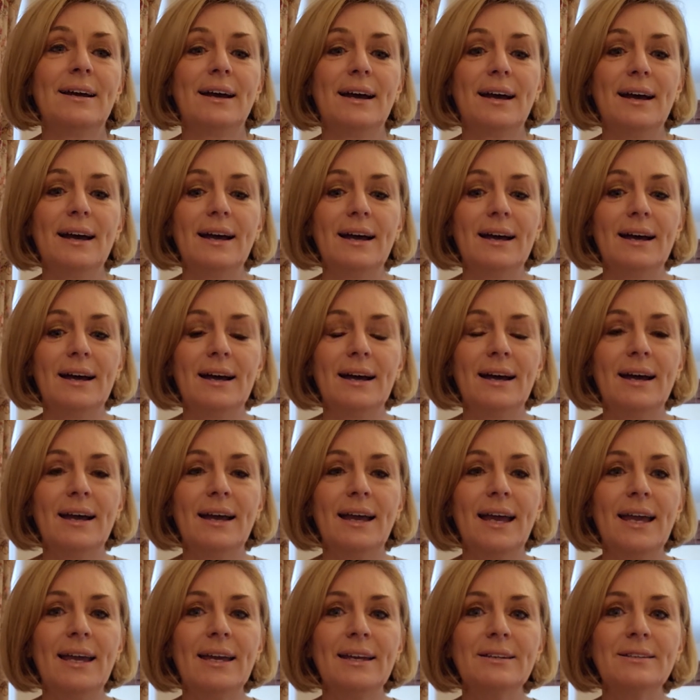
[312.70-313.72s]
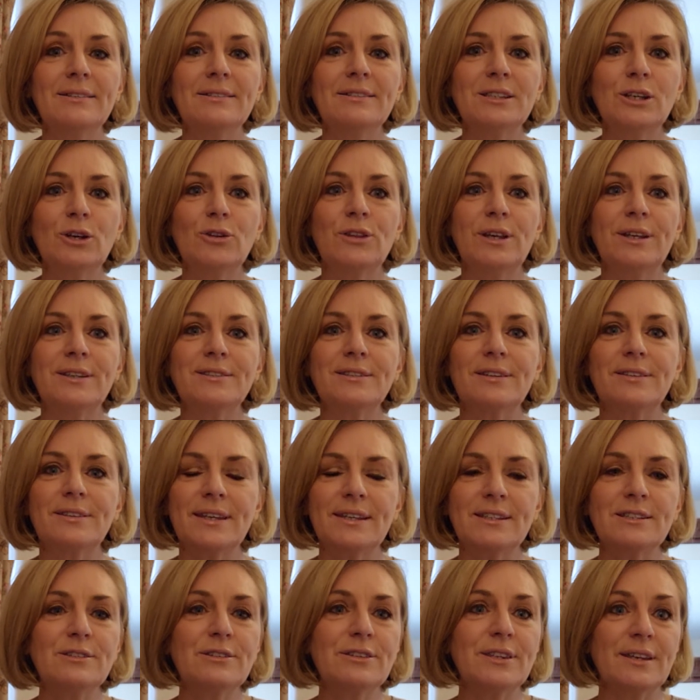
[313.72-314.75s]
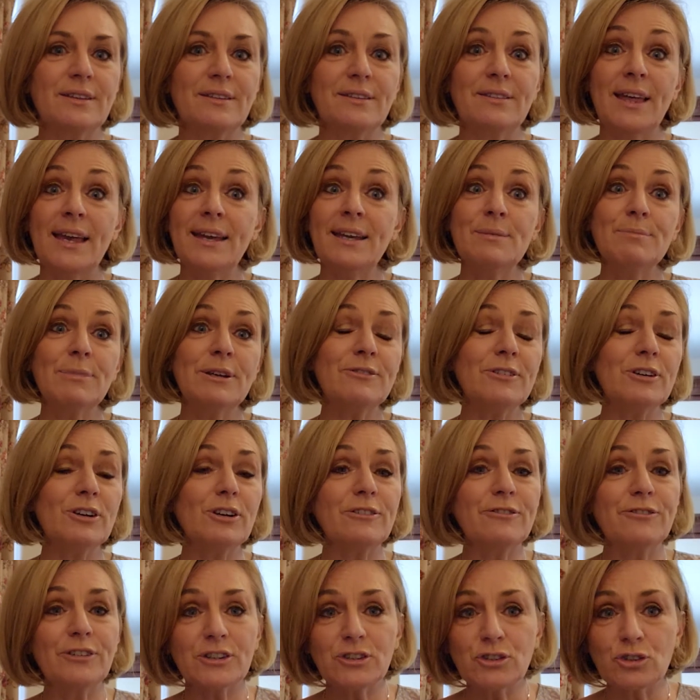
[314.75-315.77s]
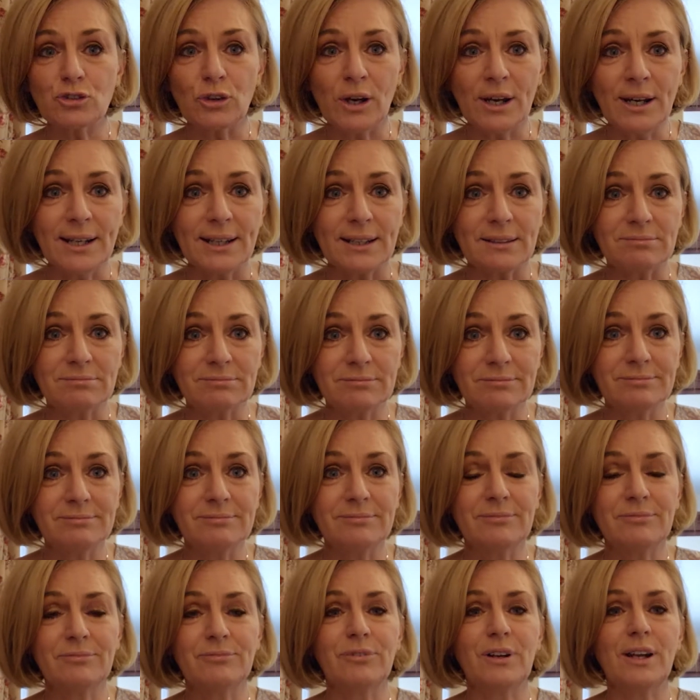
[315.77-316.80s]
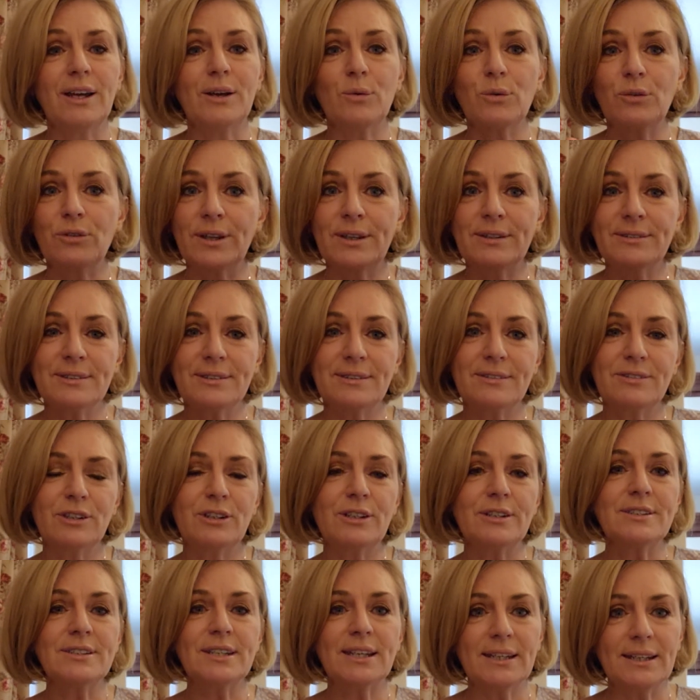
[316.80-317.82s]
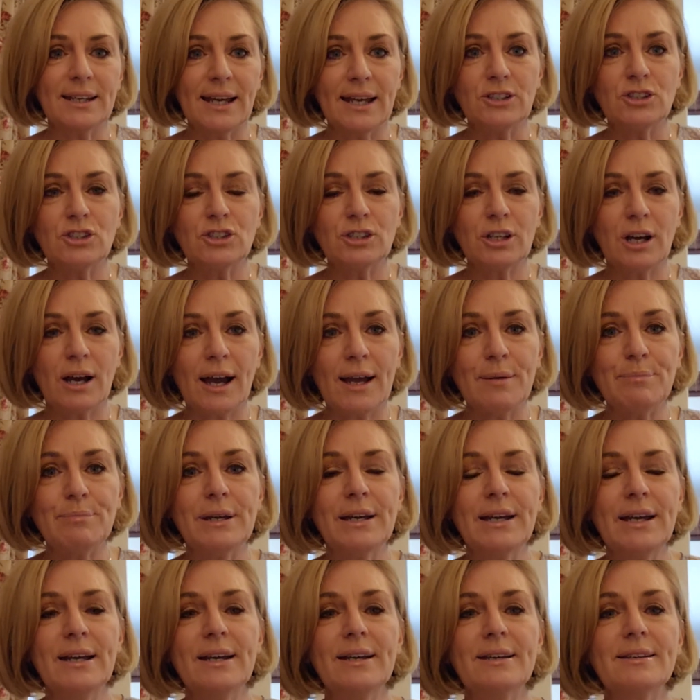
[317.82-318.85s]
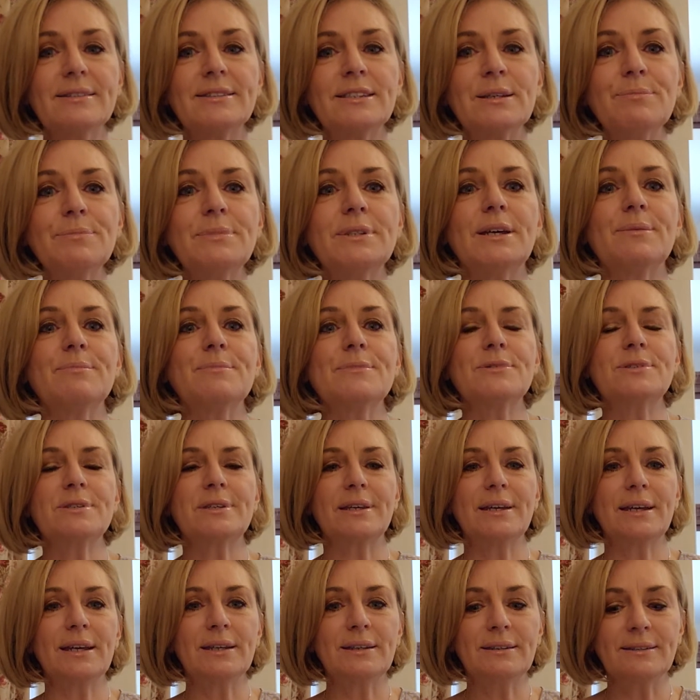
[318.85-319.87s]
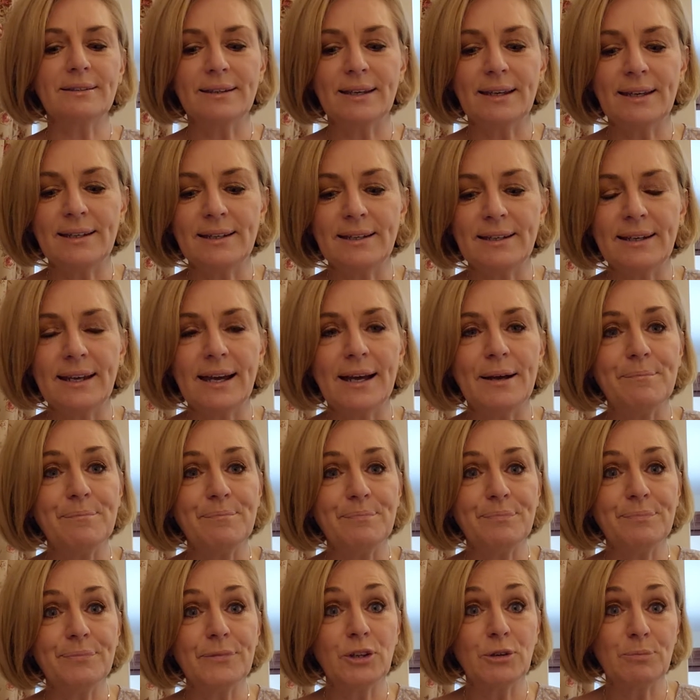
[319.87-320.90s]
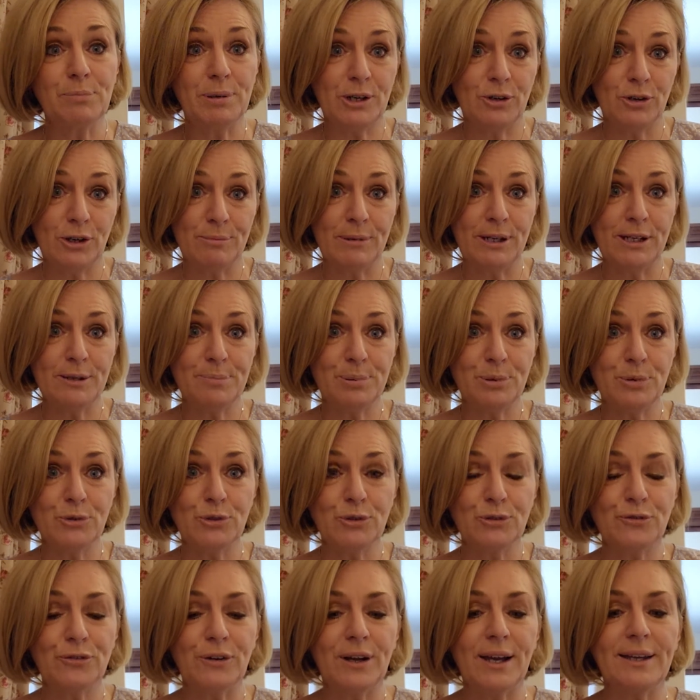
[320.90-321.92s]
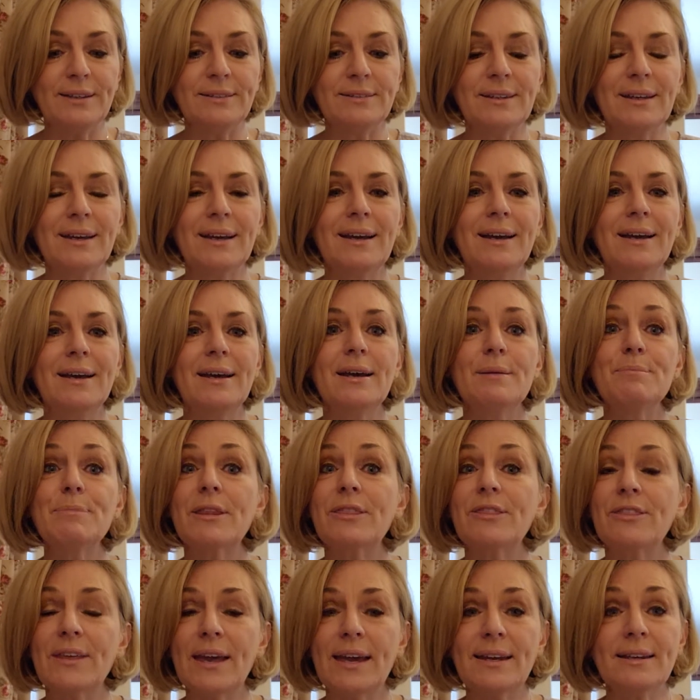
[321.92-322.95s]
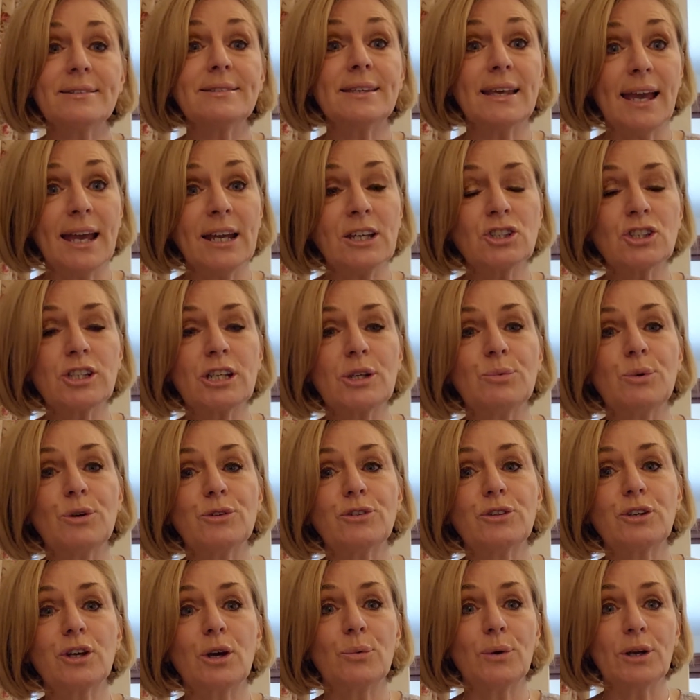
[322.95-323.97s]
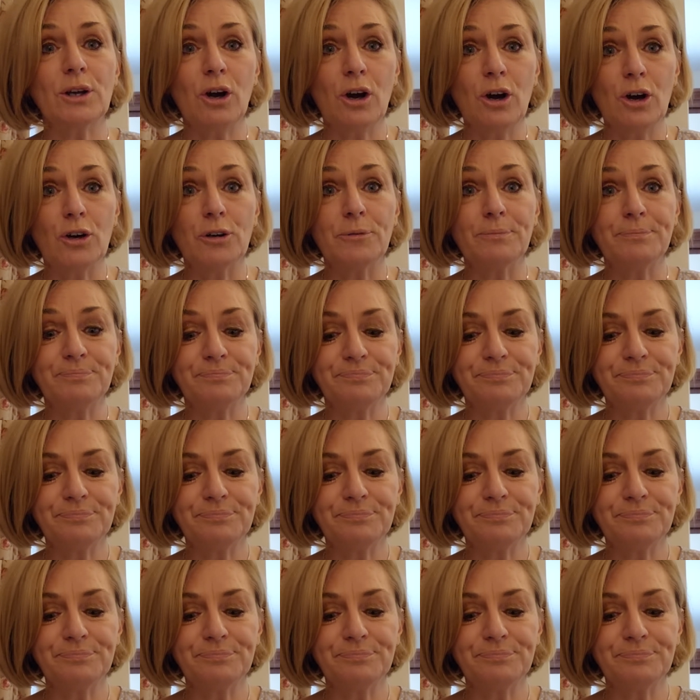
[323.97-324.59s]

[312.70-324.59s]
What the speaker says: and so that can be very frustrating, like with these sort of teenage type symptoms in your perimenopausal phase. But that is actually what's going on.